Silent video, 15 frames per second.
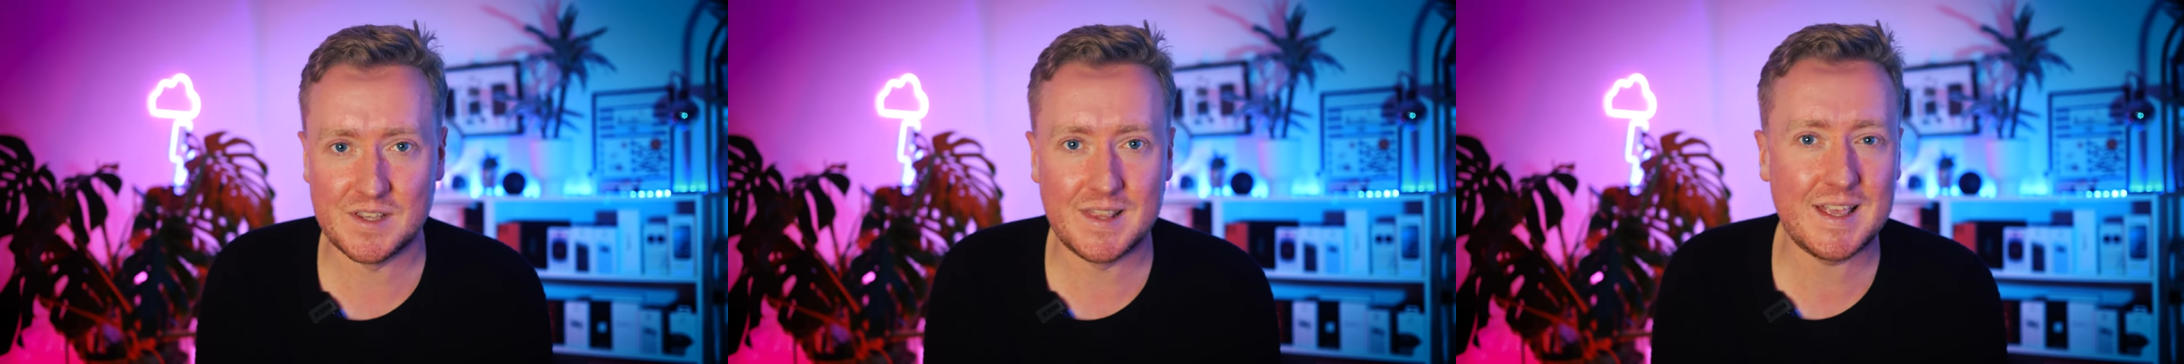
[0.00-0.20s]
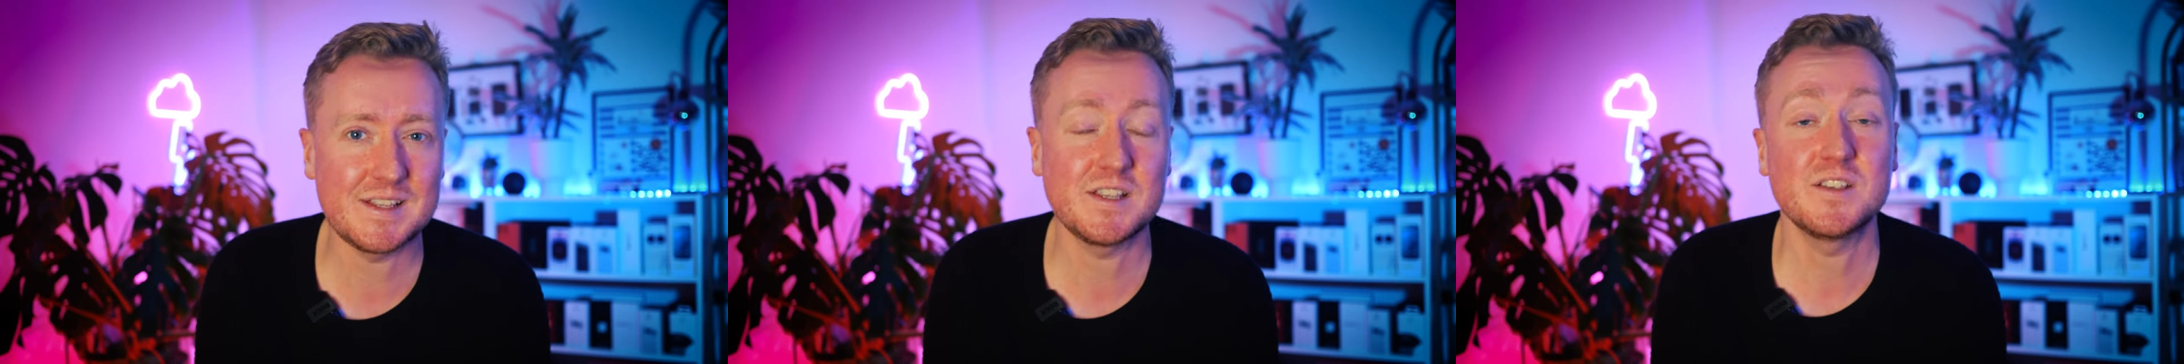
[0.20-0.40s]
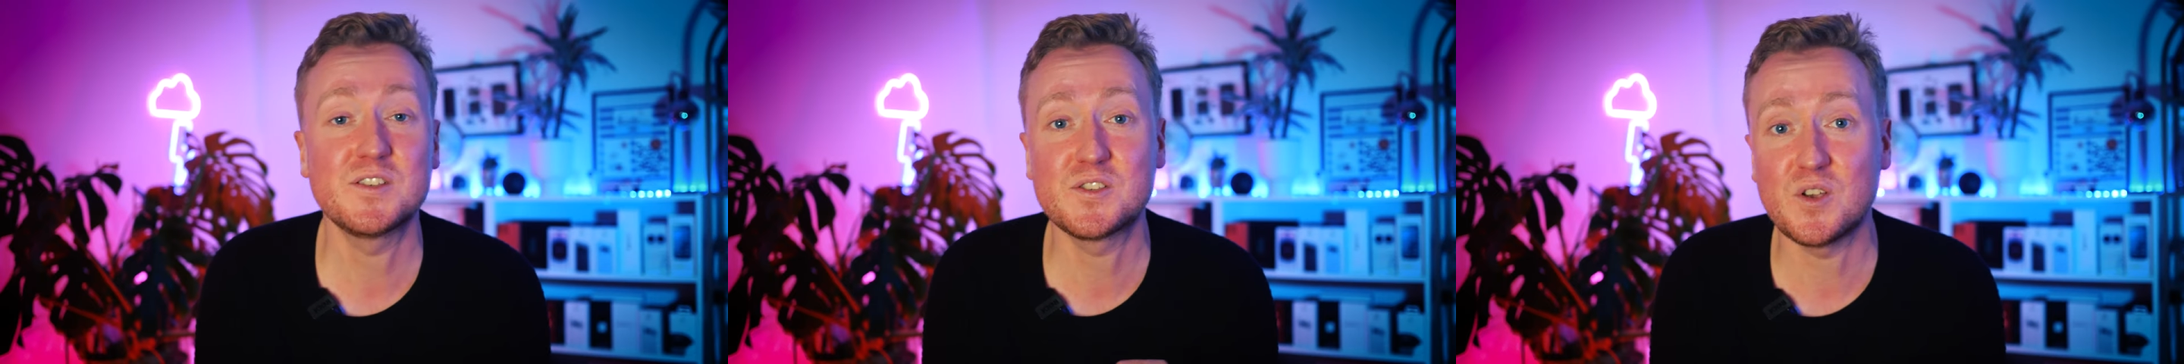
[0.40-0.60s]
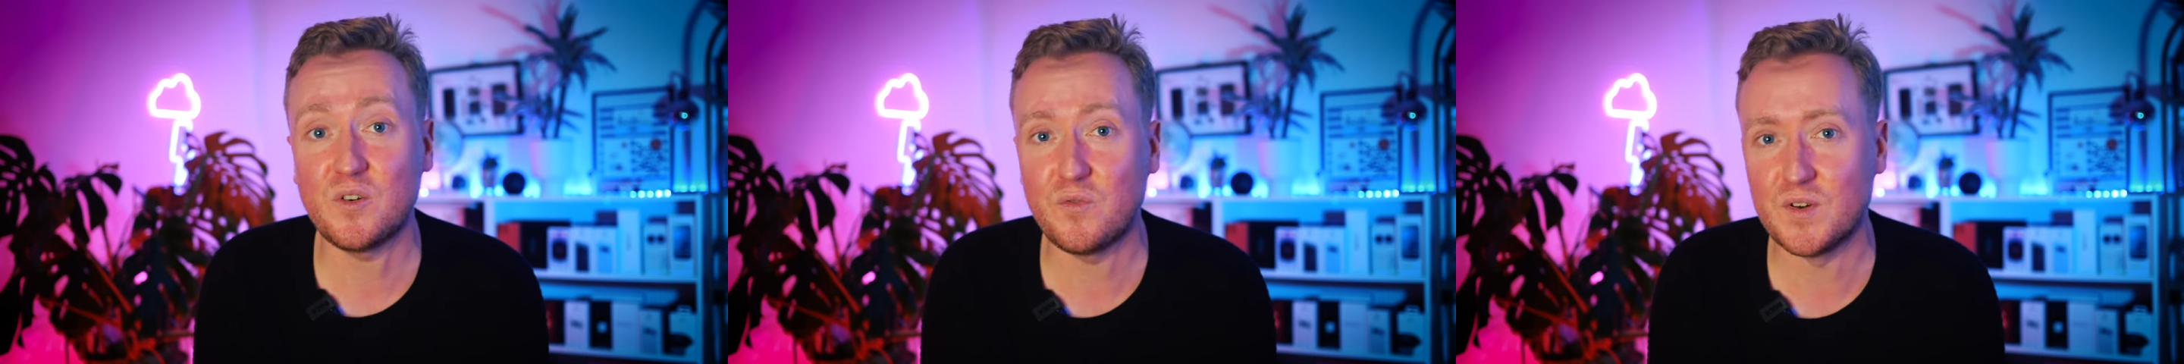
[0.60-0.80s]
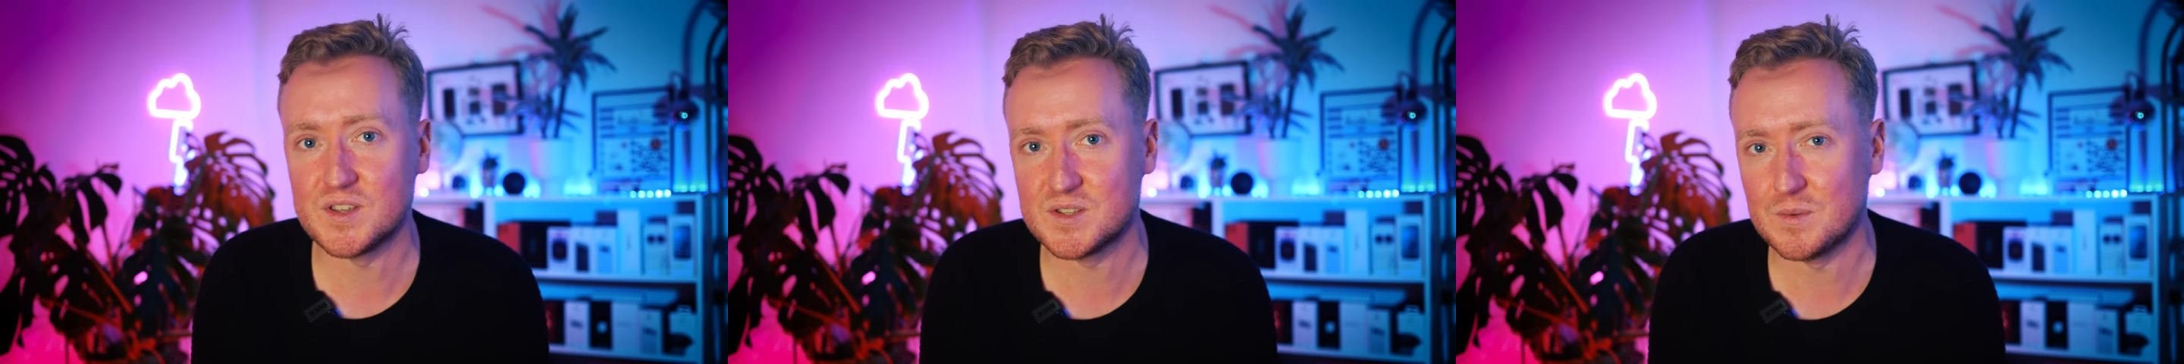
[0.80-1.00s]
and that's
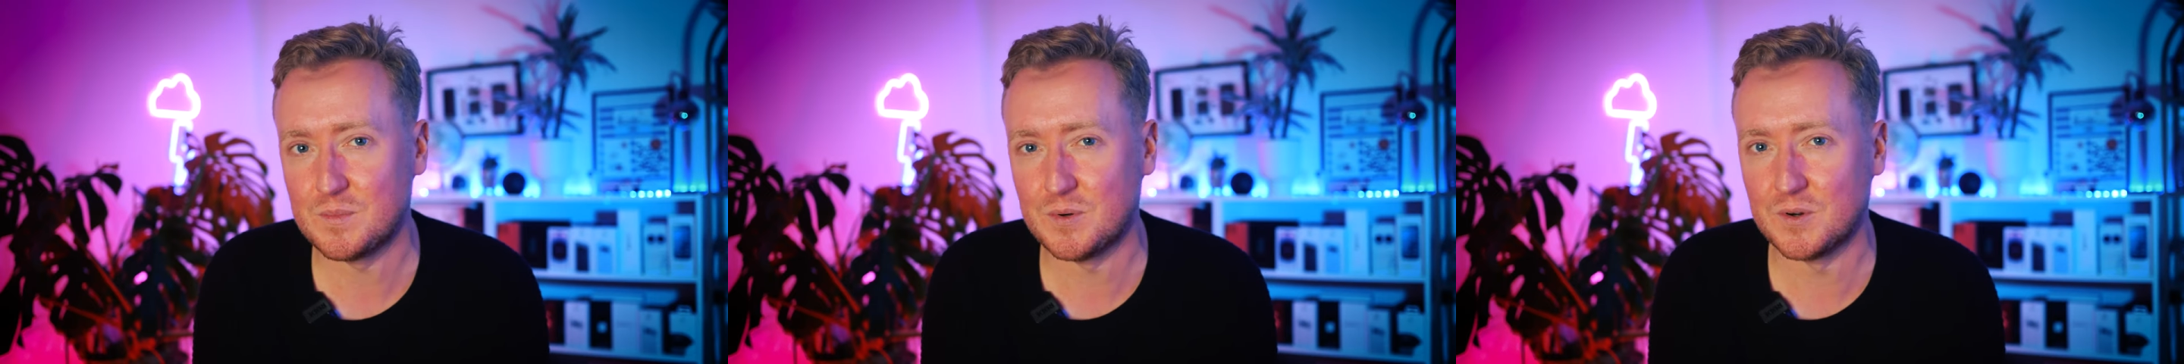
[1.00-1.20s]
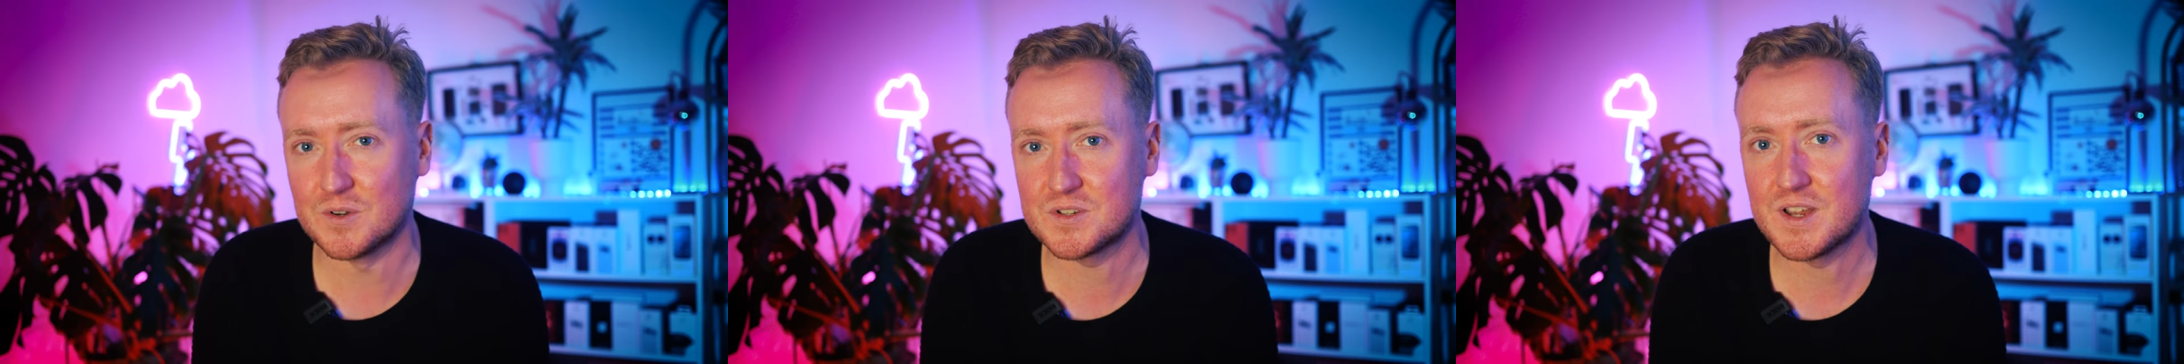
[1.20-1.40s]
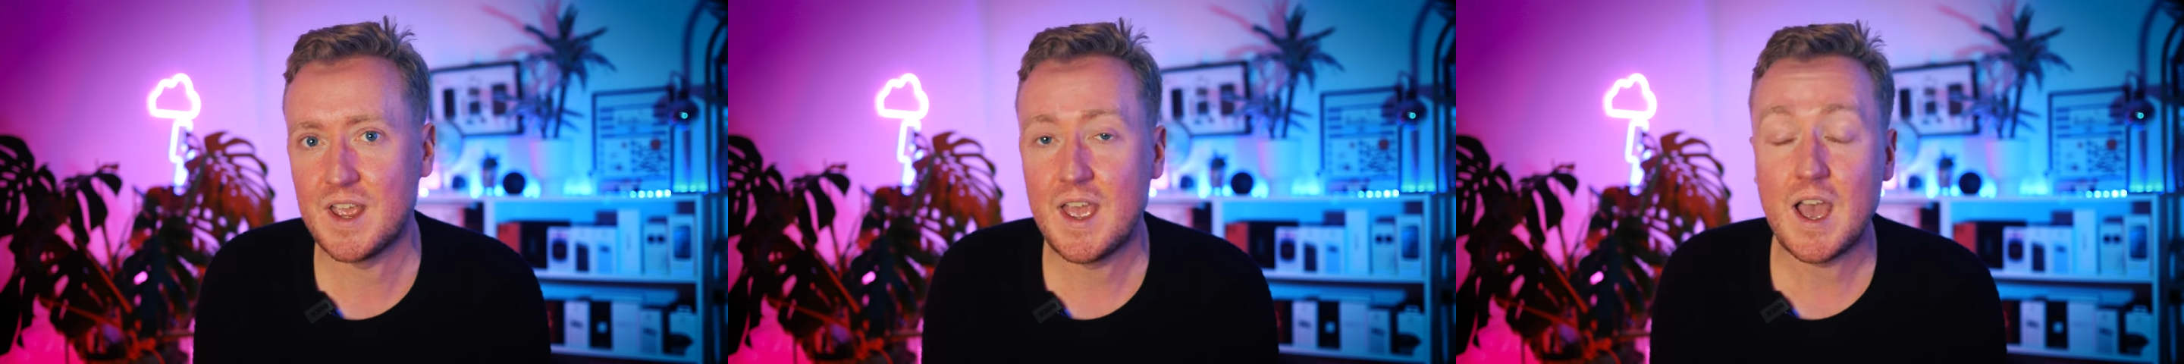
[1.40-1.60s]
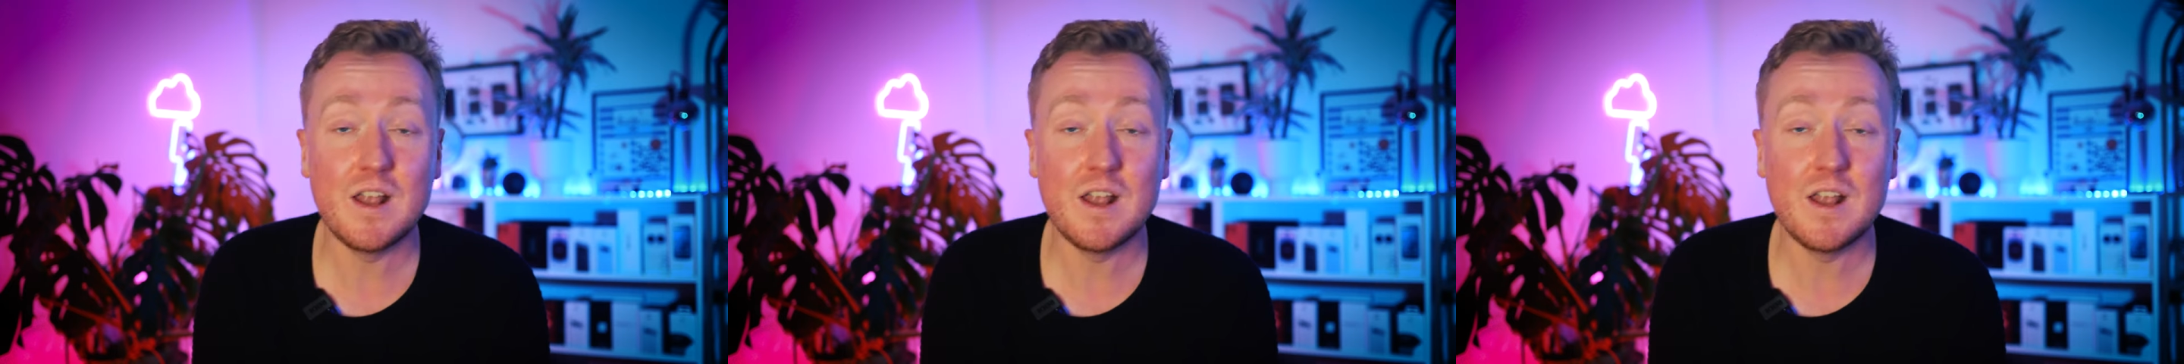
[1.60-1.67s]
software support.